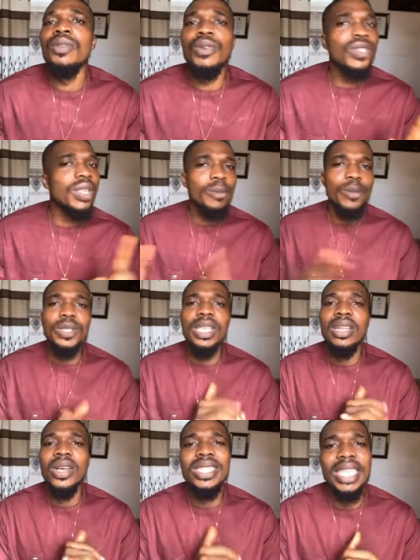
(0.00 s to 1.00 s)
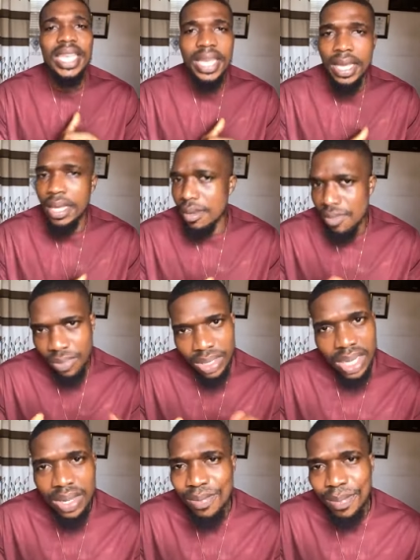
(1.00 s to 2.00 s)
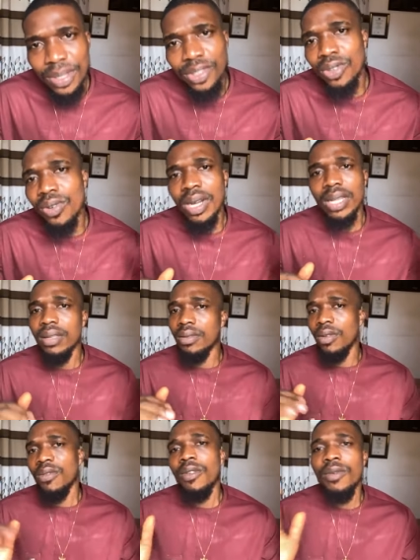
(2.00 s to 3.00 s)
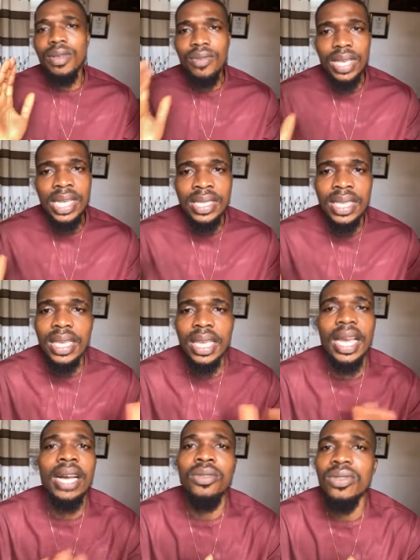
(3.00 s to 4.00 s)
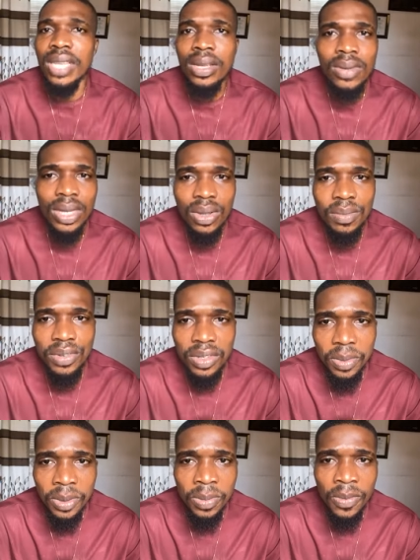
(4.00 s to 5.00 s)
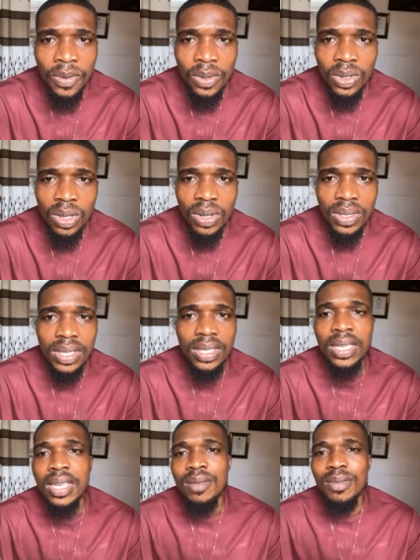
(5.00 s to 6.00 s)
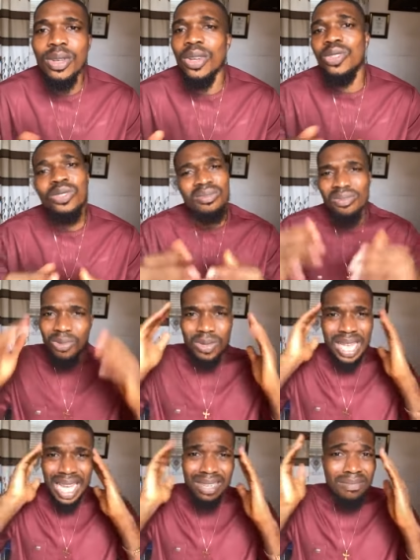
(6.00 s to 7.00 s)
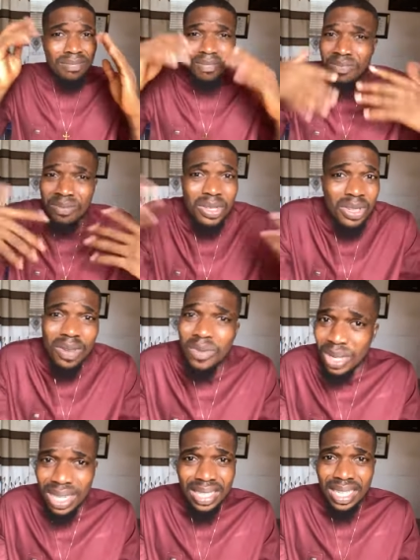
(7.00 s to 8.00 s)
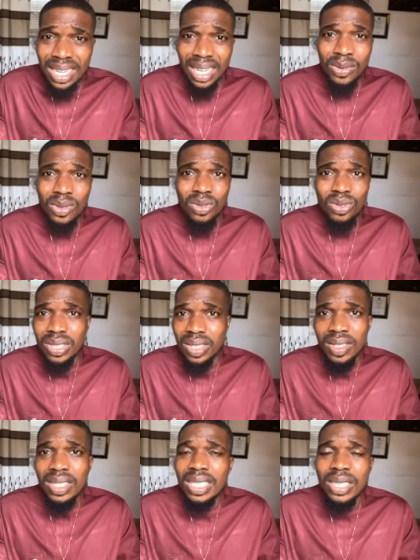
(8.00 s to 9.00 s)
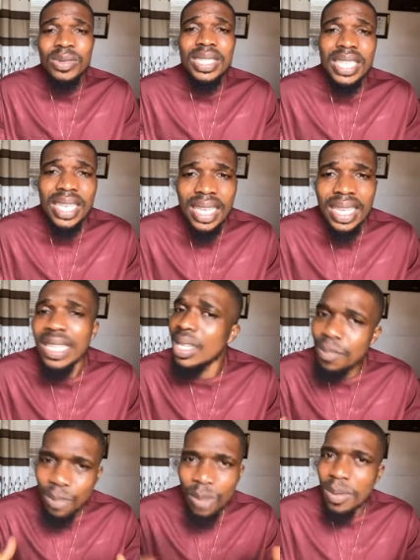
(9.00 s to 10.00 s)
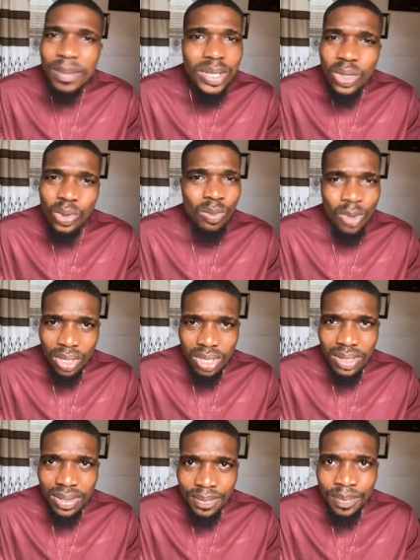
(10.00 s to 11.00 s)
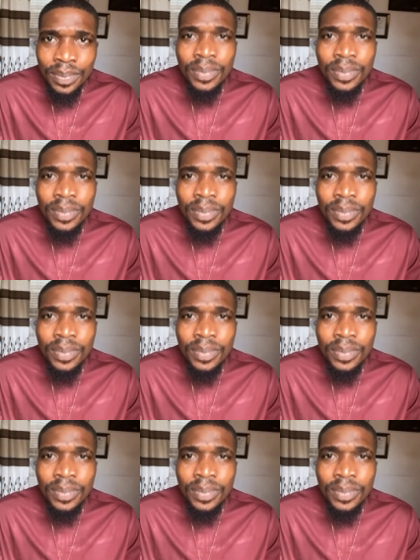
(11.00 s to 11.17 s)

We've seen people tell us AA. We tell you, please go and look for where you get AA. AgroCycle cannot be responsible for those losses, because we don't even understand how to deal with AA. The problem is too much.